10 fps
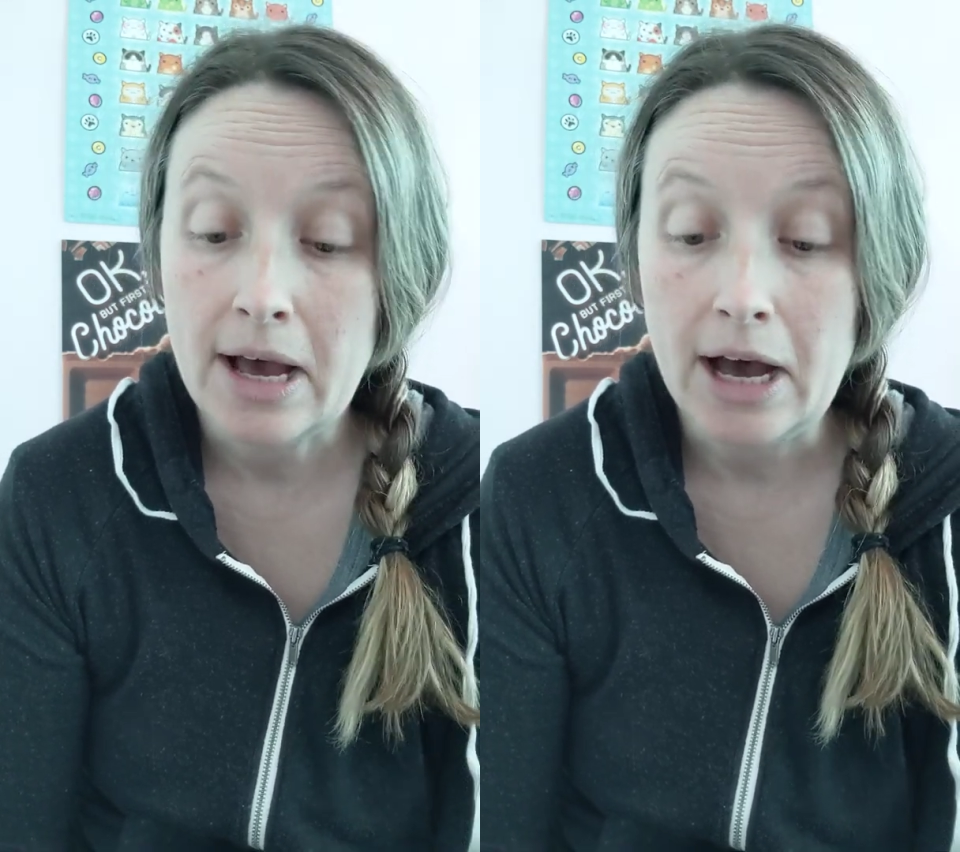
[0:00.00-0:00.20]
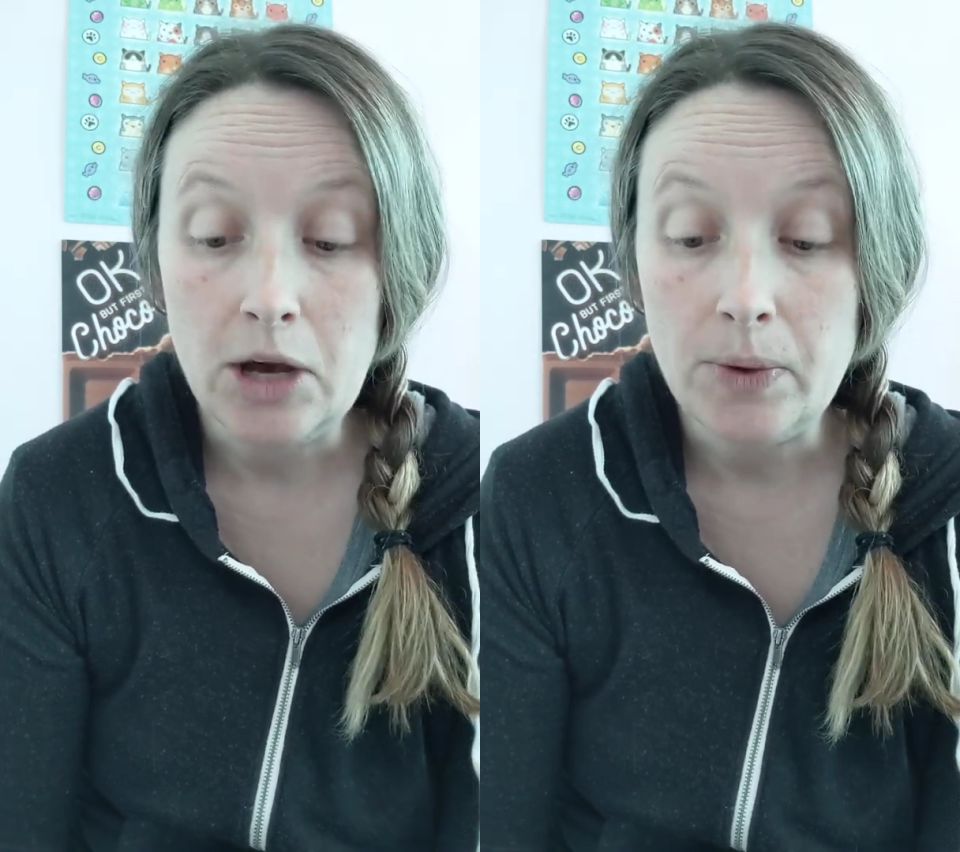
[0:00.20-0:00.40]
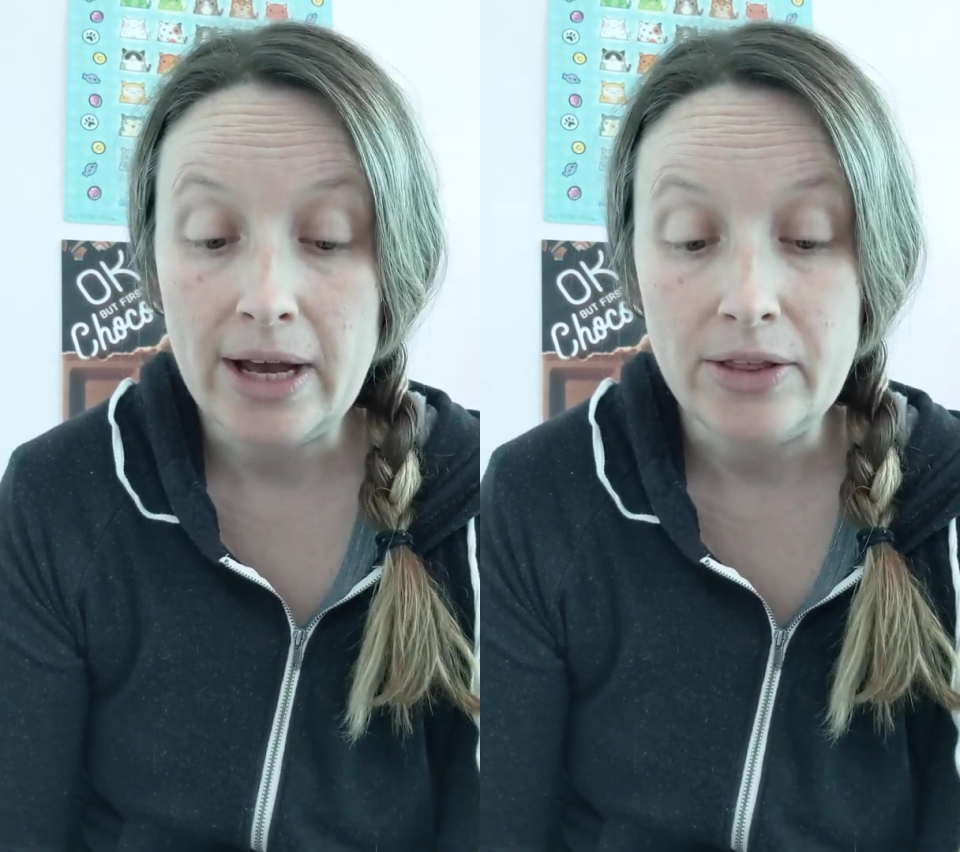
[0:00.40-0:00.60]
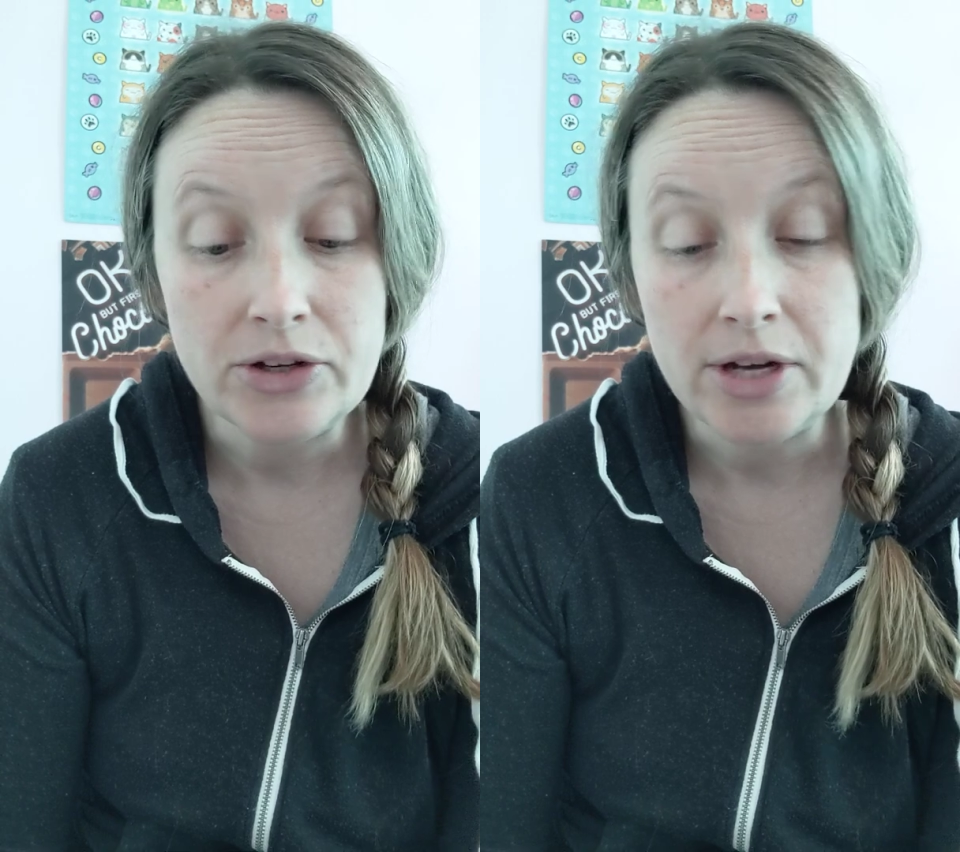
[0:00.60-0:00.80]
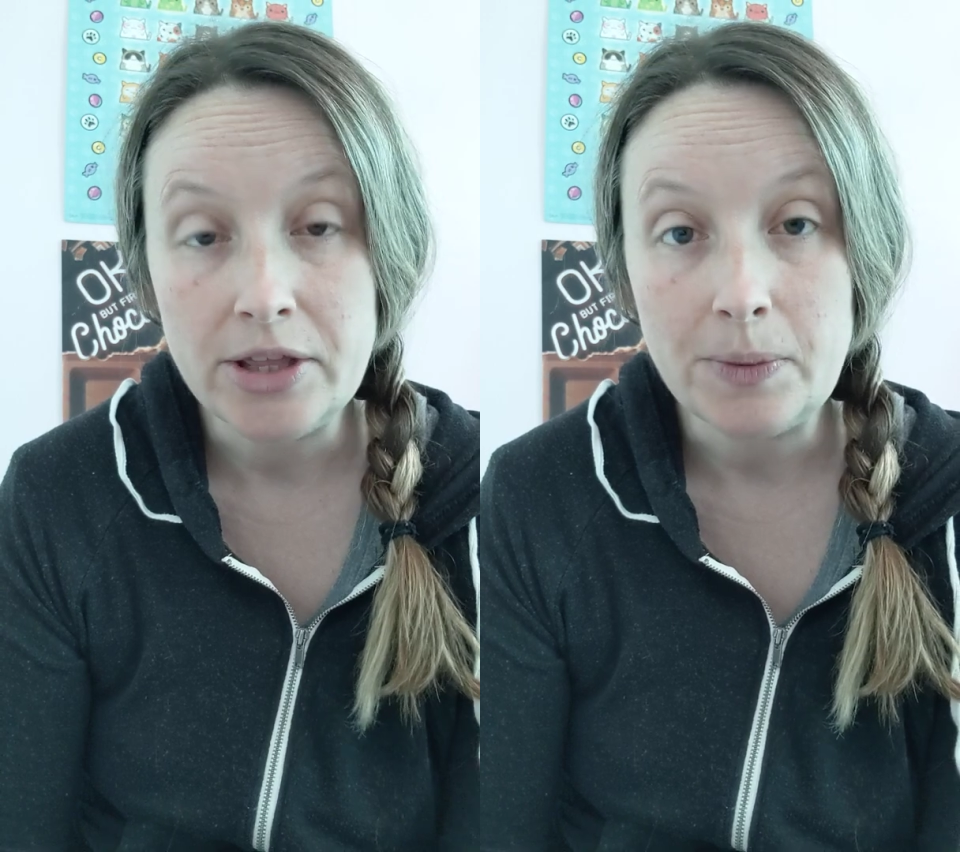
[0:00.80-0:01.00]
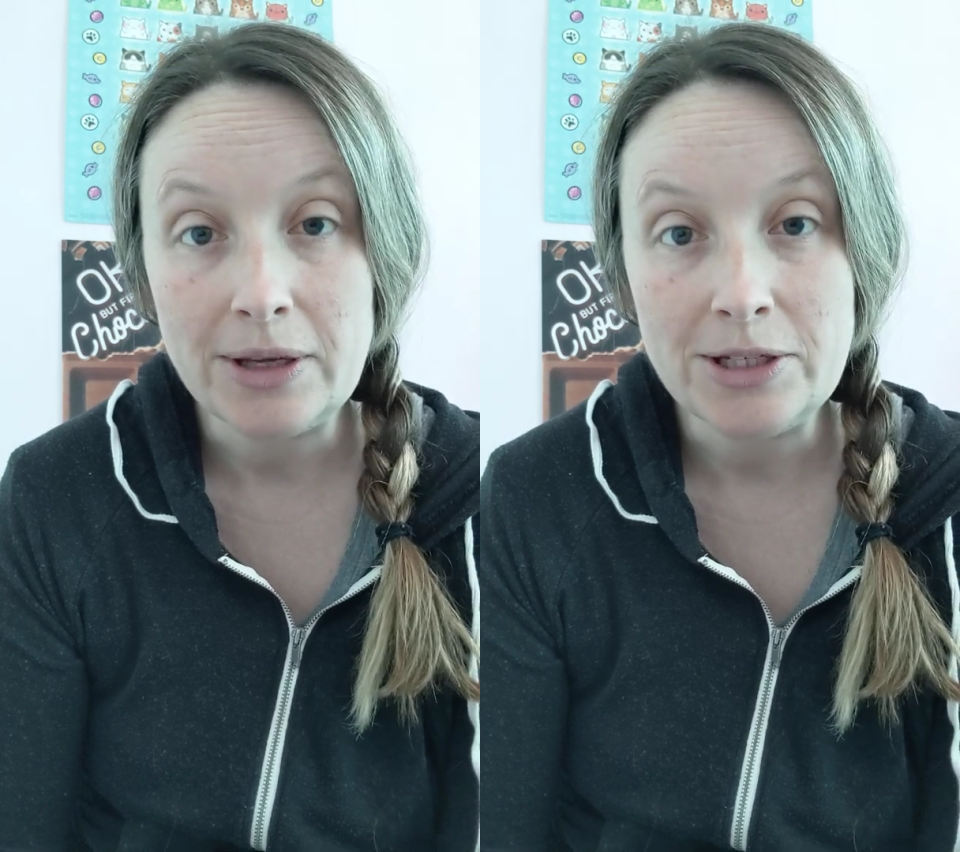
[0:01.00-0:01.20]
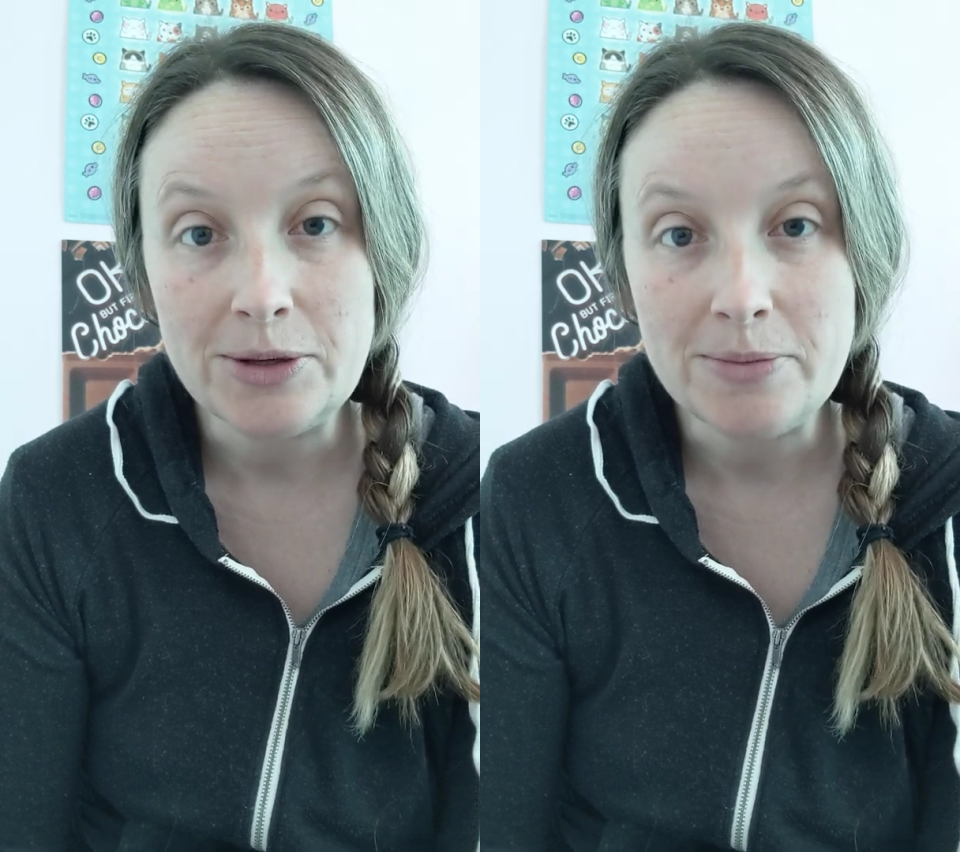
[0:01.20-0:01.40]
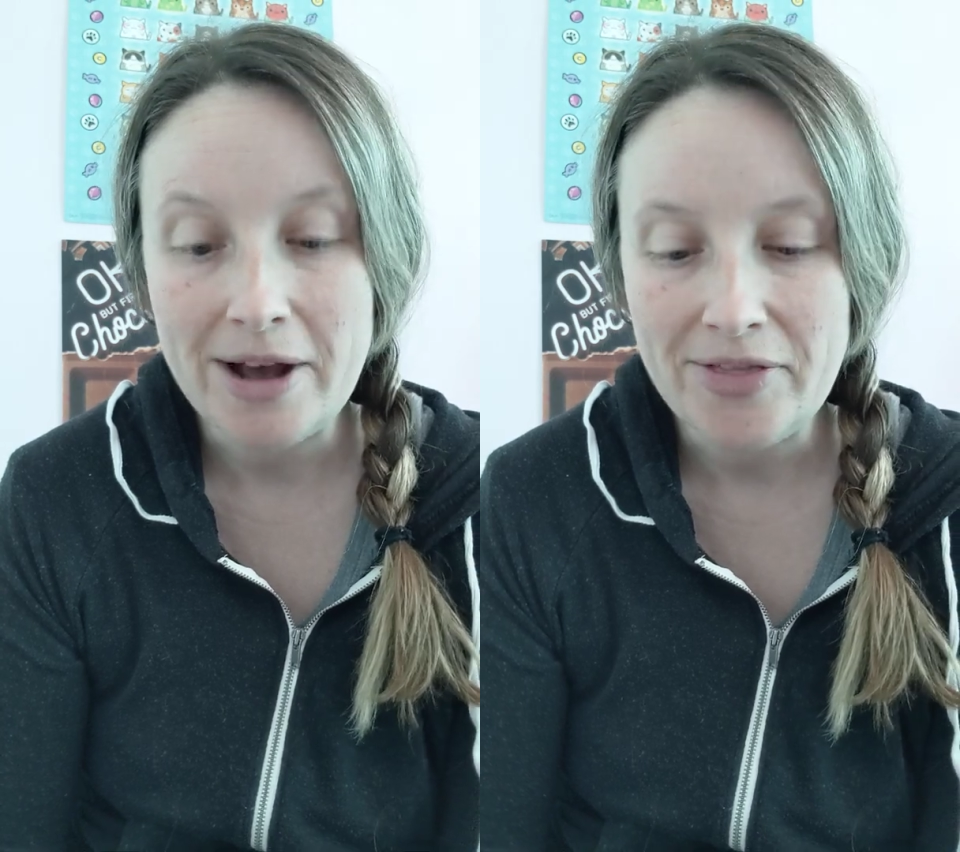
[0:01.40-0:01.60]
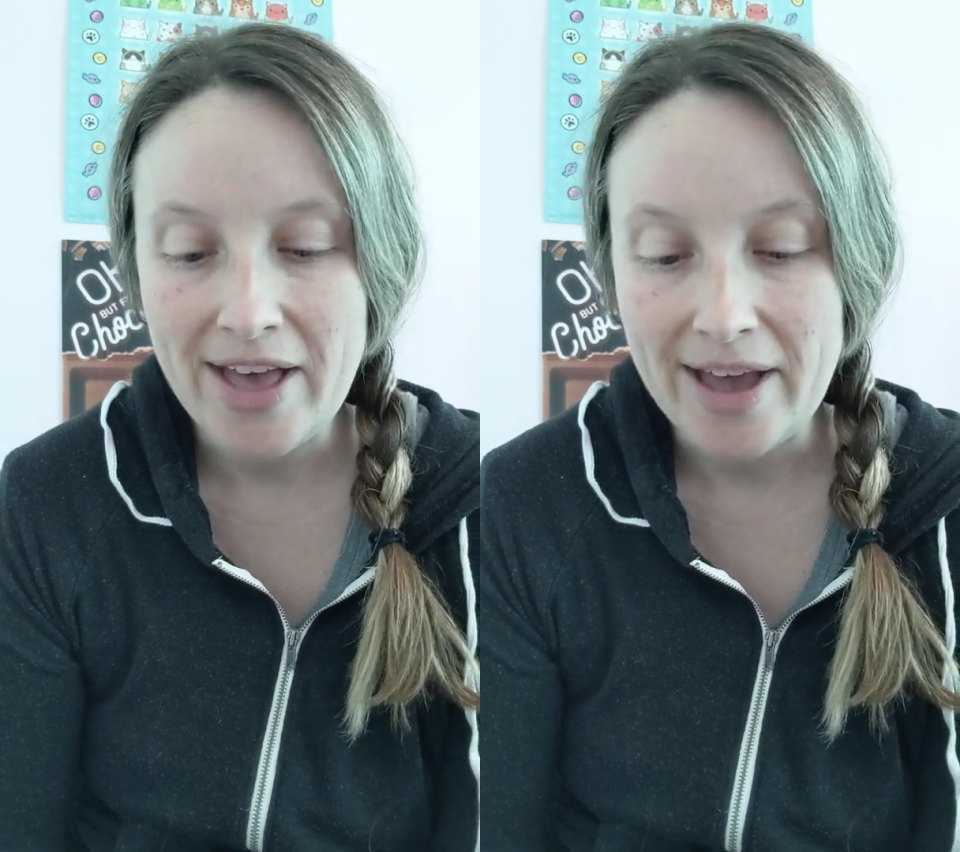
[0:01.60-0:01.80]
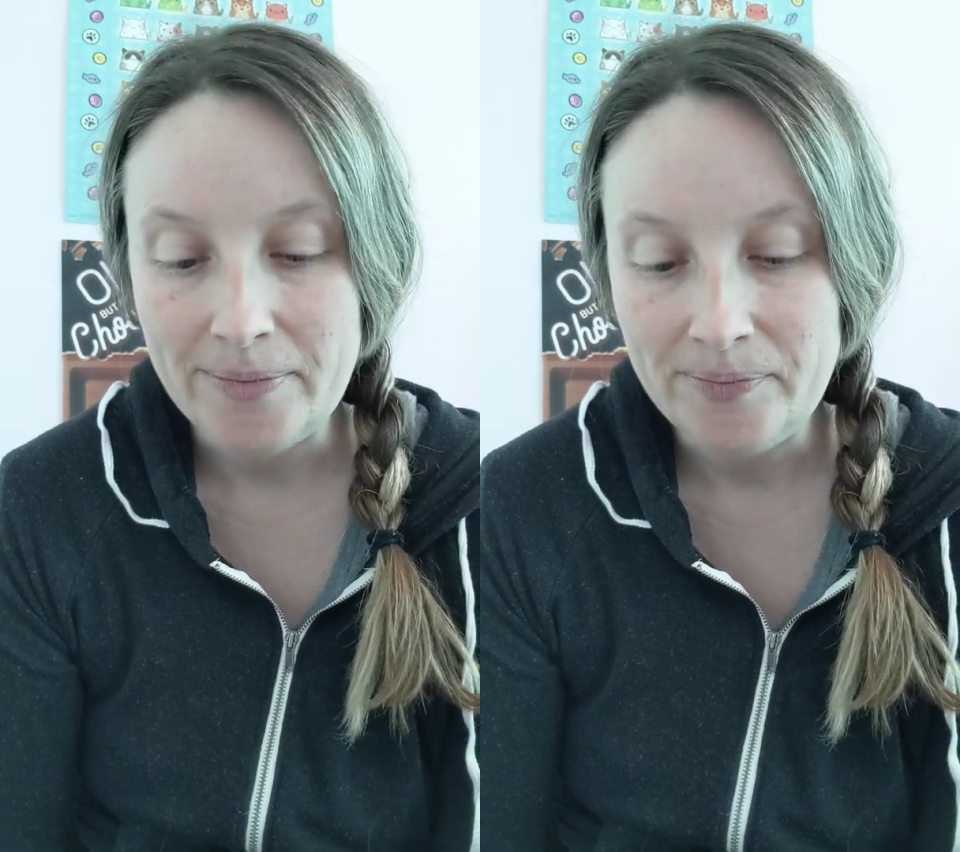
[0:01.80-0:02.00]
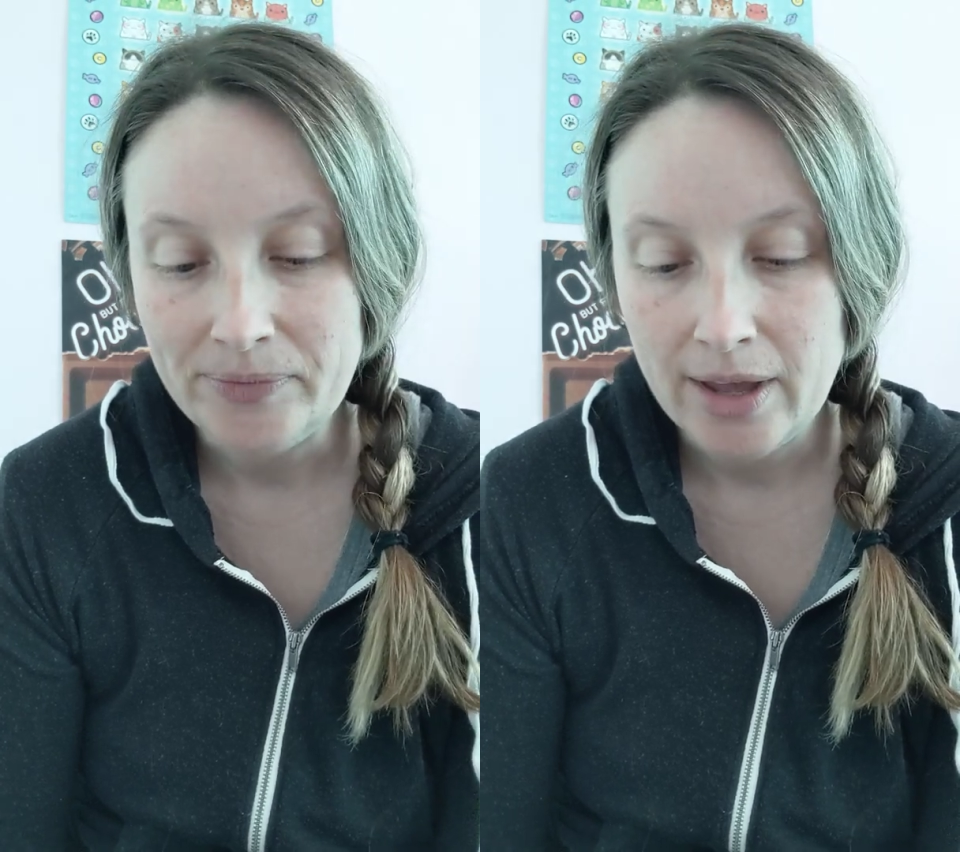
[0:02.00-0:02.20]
Ah, well, there's nothing we can do about that.